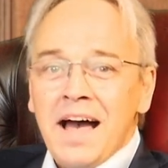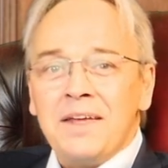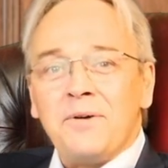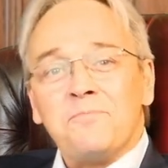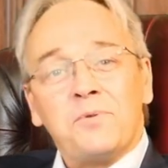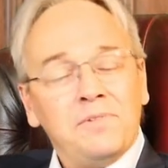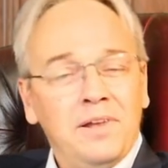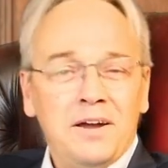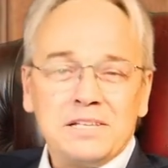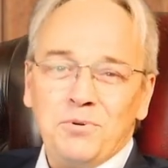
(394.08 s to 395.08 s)
Anyway, we've
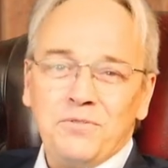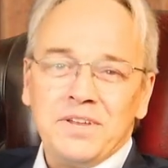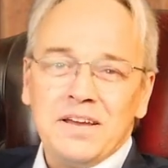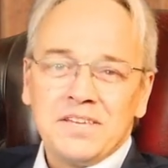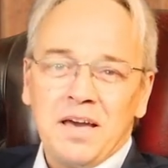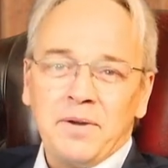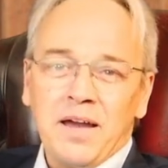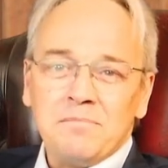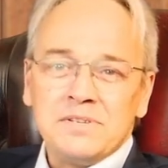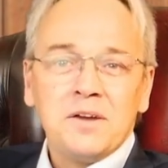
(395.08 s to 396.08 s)
loads more videos coming
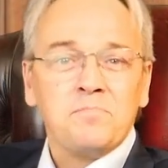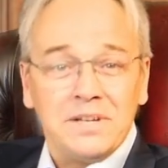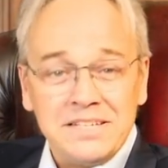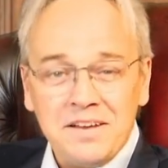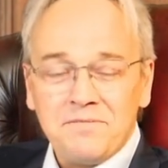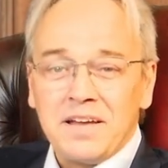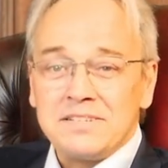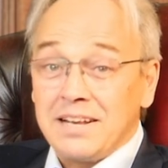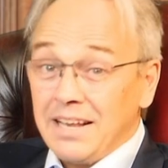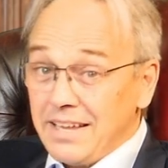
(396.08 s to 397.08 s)
up, so please don't forget
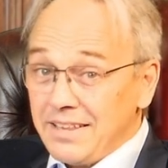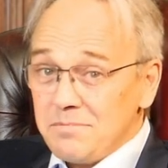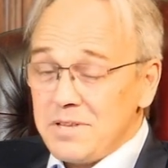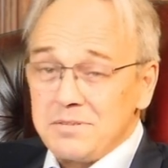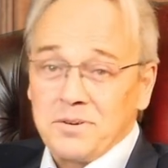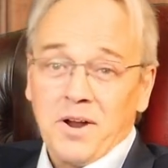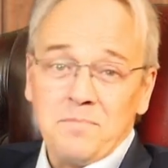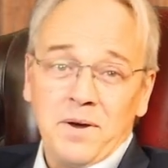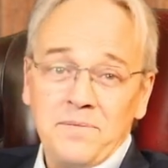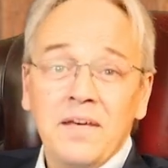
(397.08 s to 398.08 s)
to click that
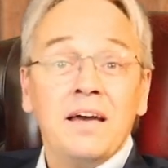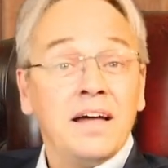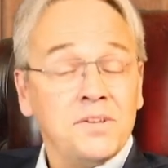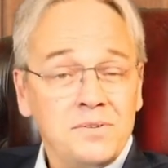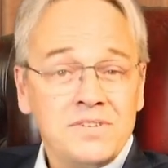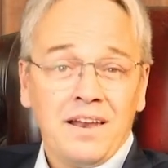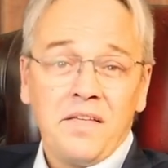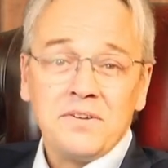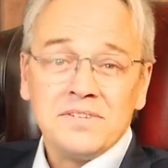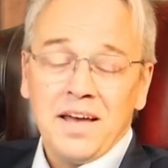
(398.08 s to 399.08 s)
subscribe button and do tell
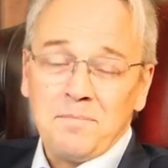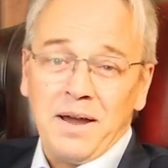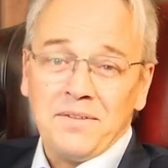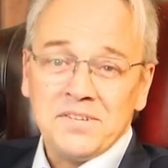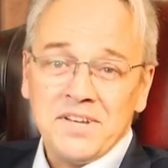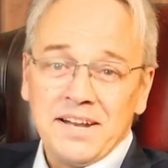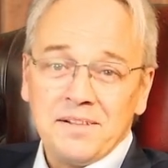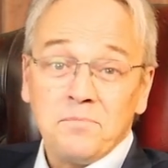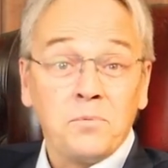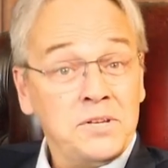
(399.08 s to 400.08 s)
others about the channel.
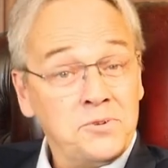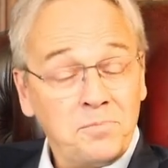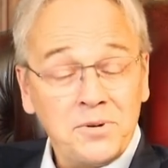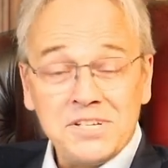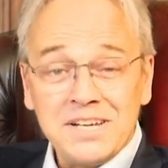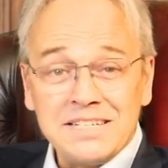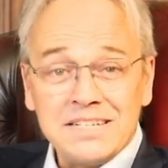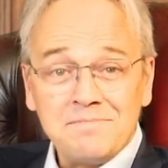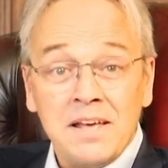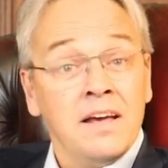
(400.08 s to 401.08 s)
We do appreciate
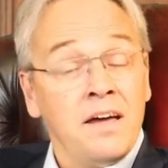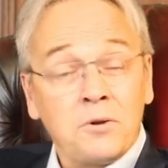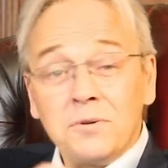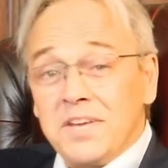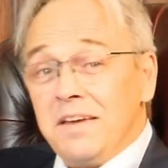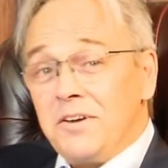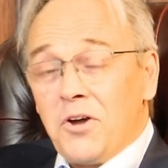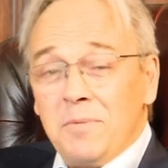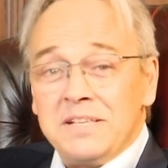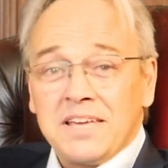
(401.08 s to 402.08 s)
it. And of course, keep your
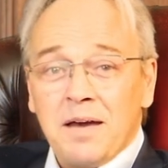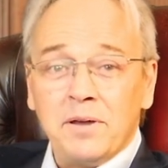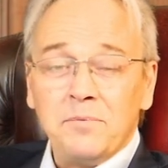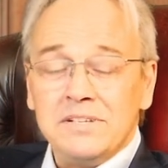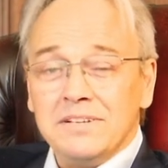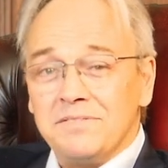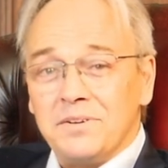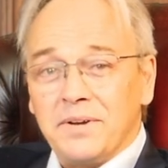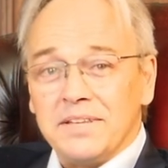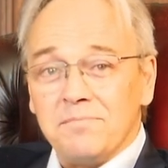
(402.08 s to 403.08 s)
comments coming. We do love
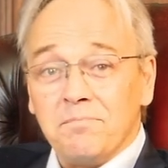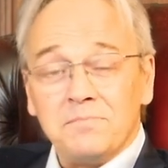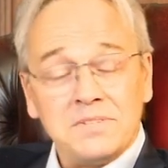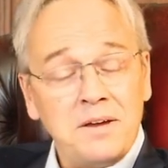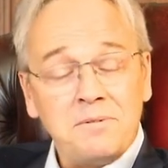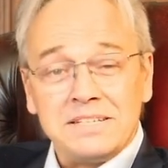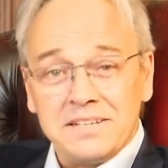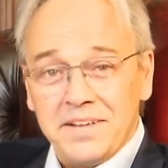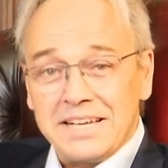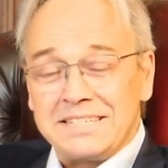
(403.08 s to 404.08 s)
to read them. So
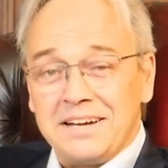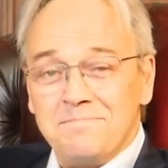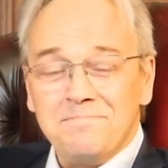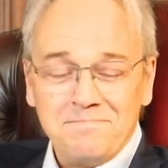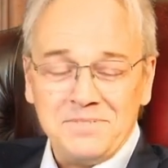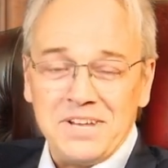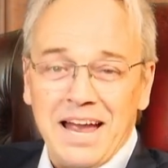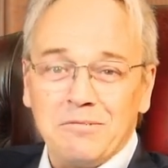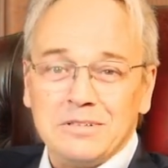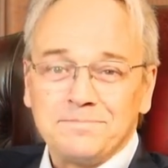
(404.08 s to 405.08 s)
until next time,
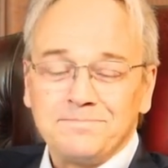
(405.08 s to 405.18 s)
ciao.